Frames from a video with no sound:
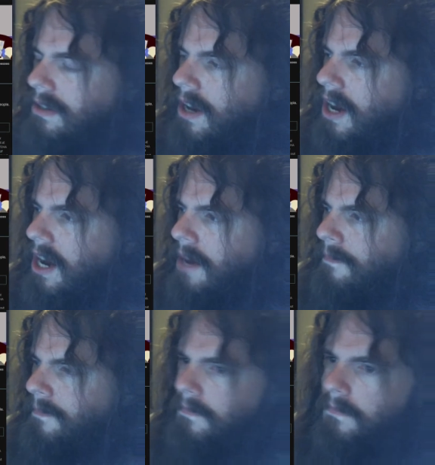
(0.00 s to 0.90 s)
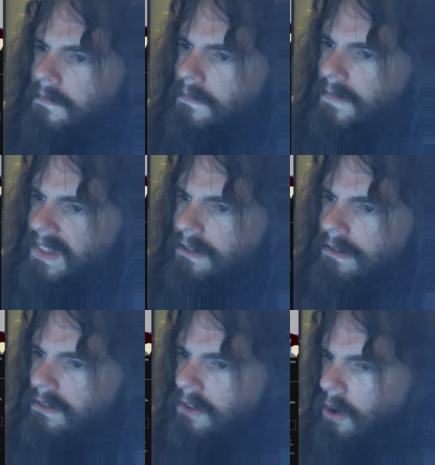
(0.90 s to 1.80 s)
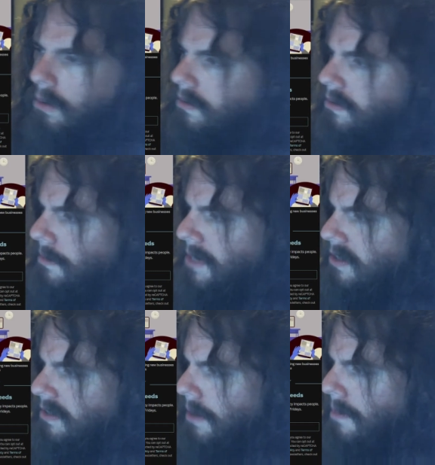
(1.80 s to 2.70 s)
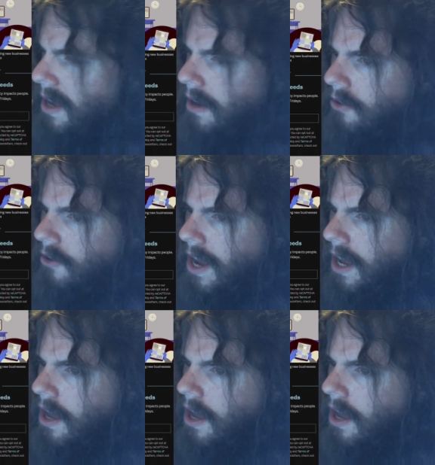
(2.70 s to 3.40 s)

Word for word: Um, so let me just get back on track.